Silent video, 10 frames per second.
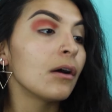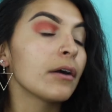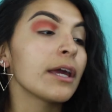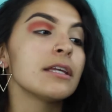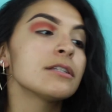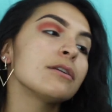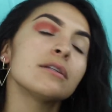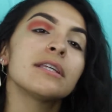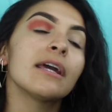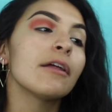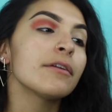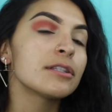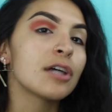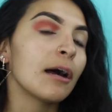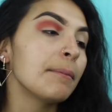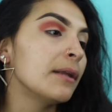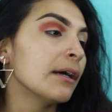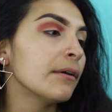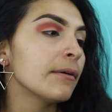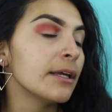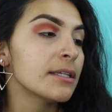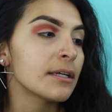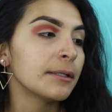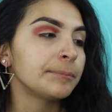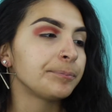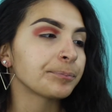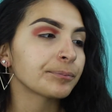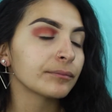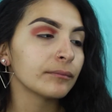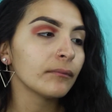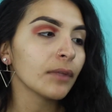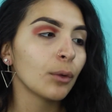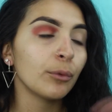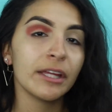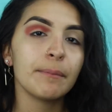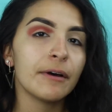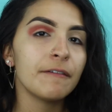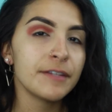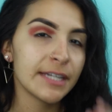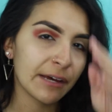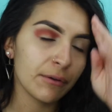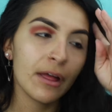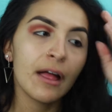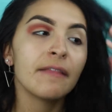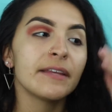Okay, so you see how the top now is really buffed out.